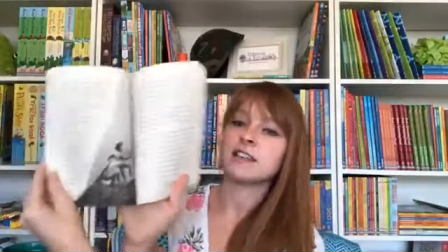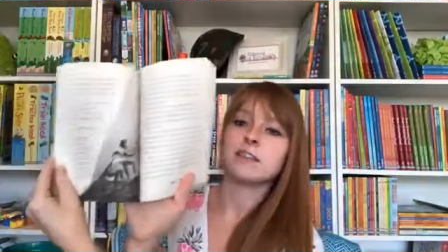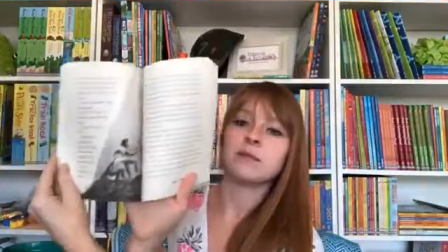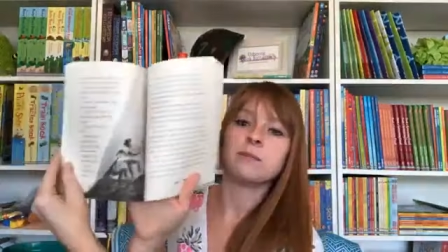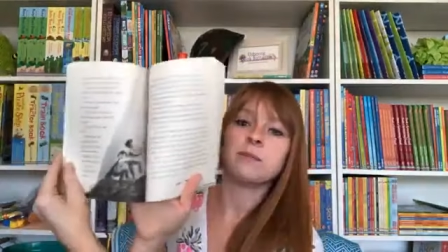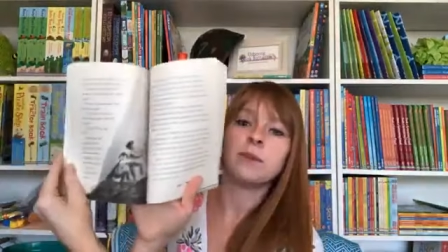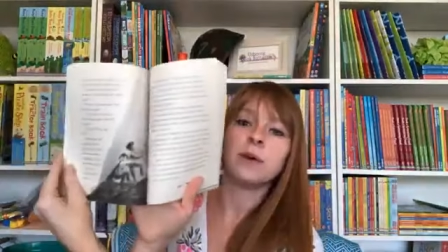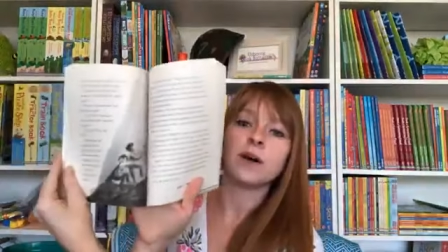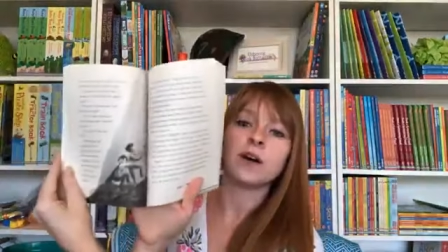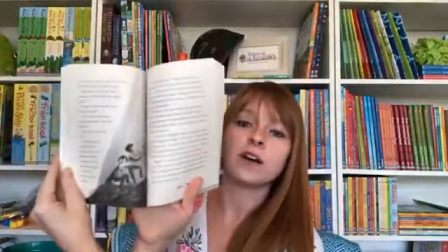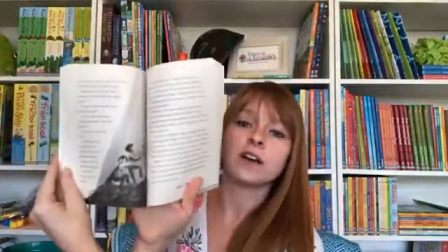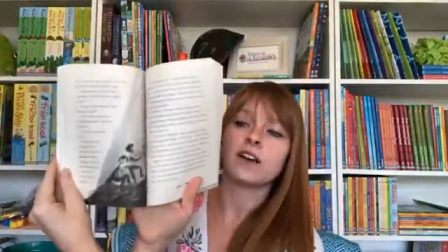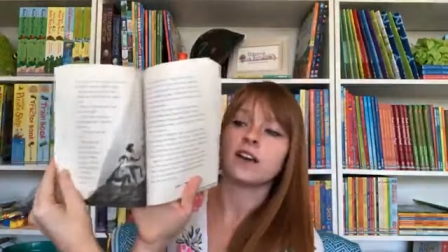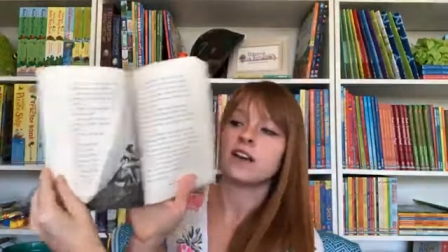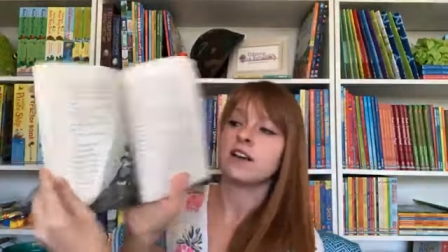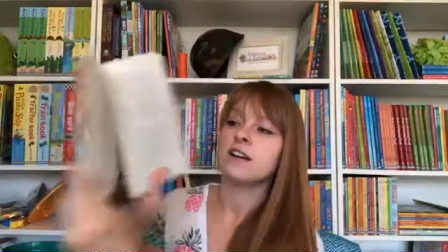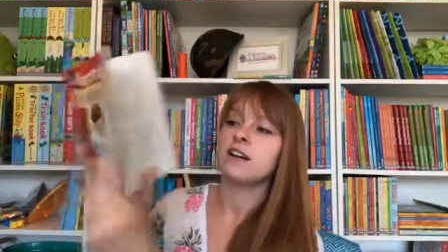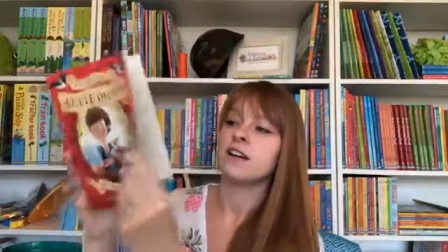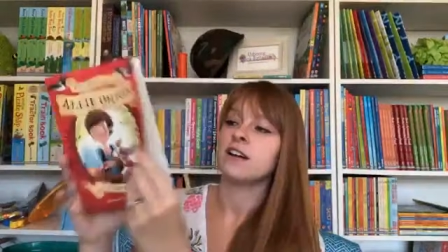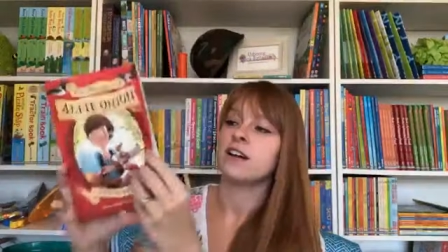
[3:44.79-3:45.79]
book
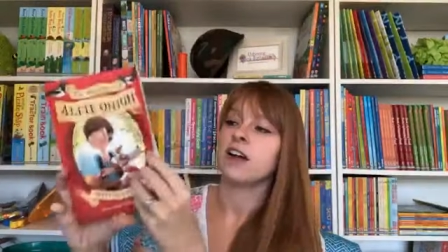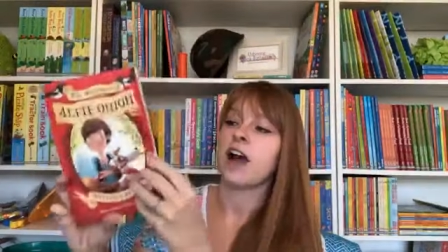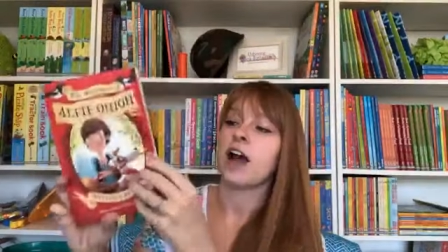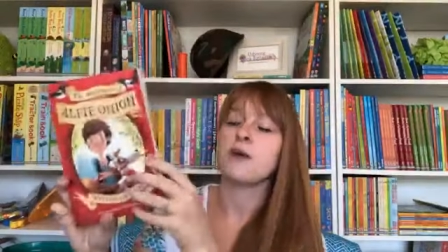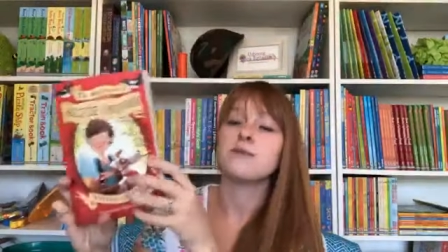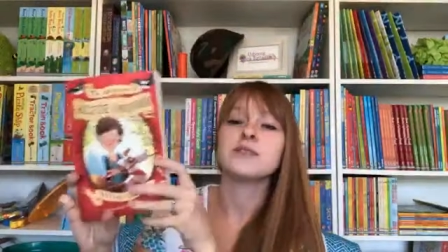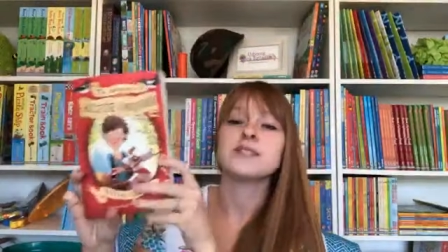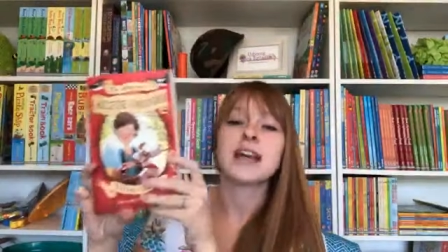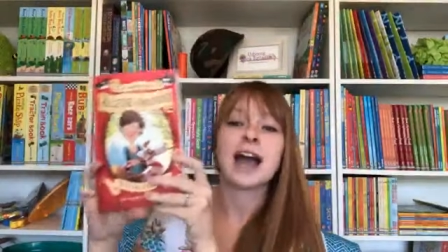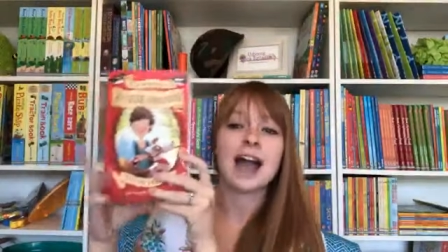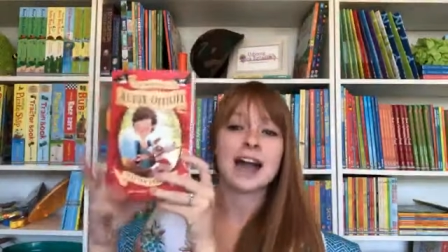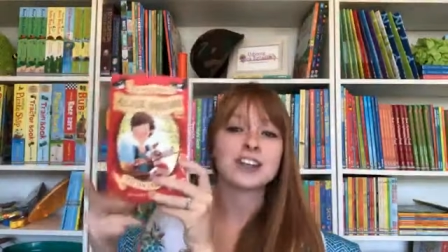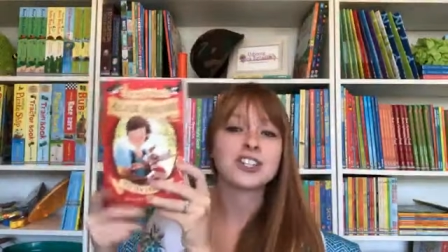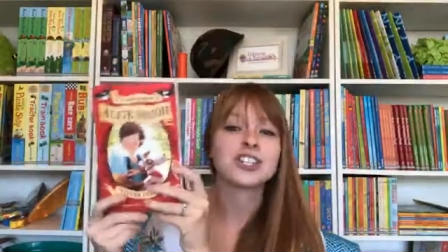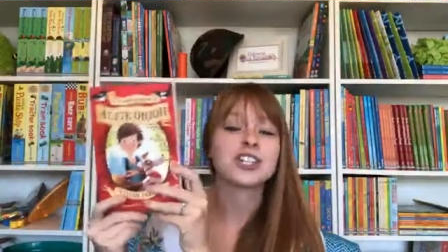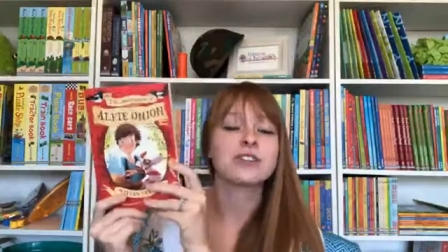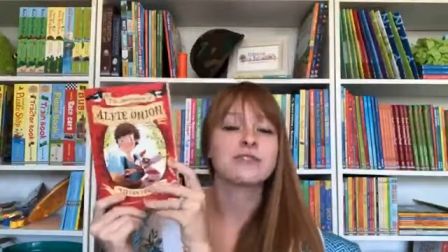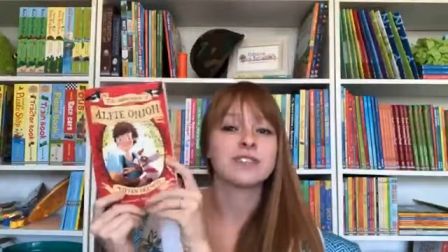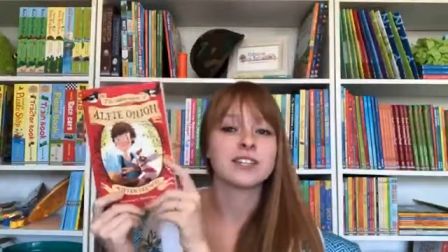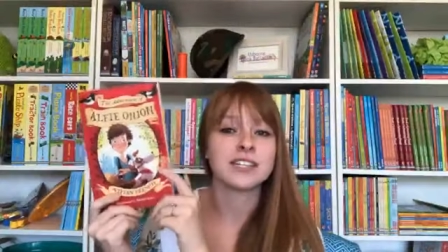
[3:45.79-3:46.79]
I was
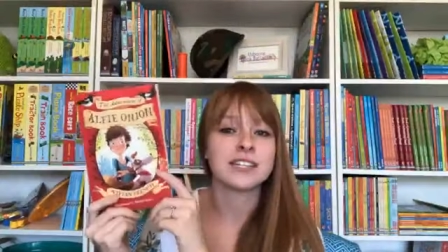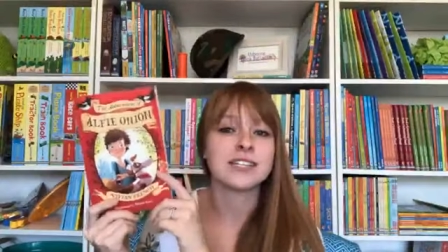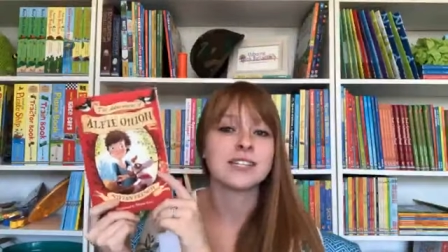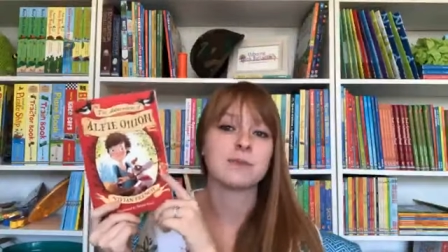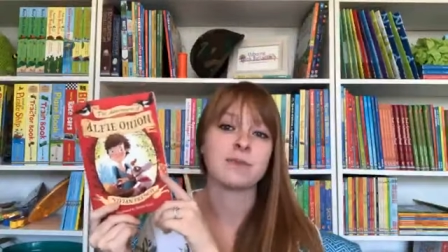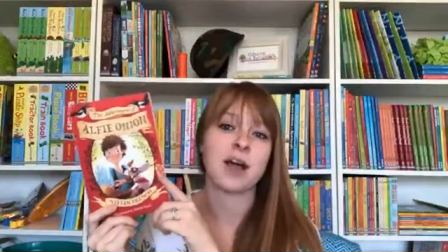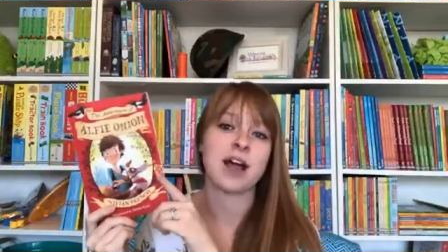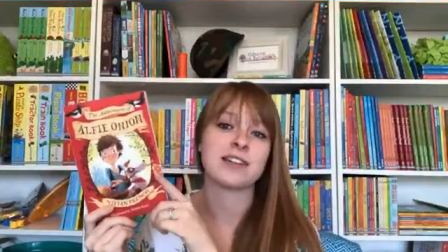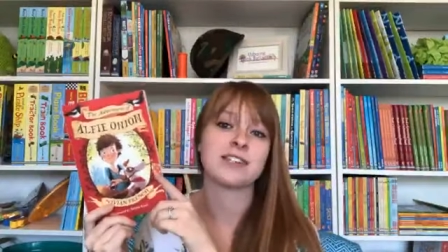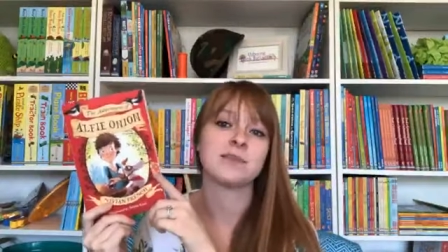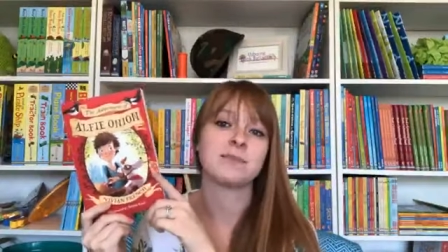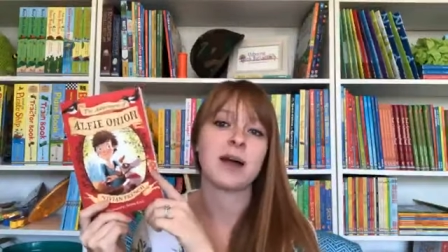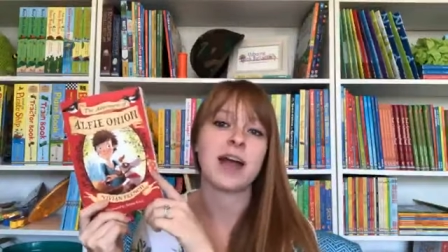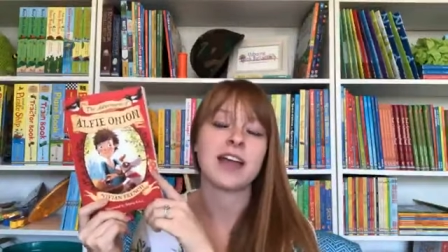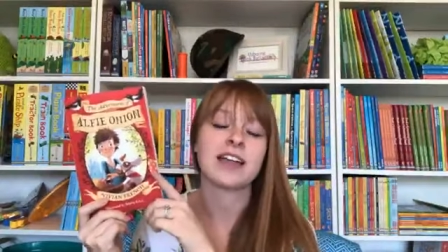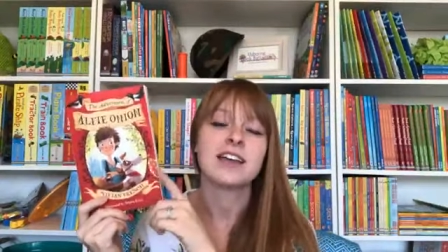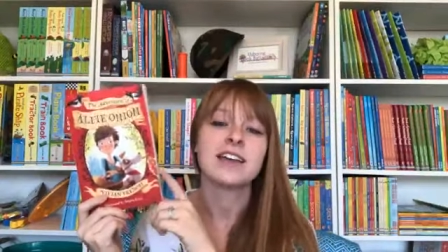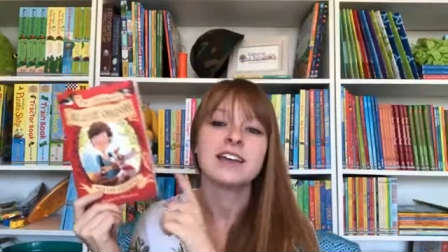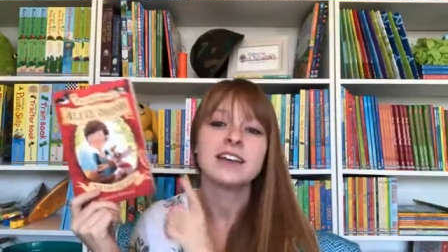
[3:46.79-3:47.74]
actually really surprised by.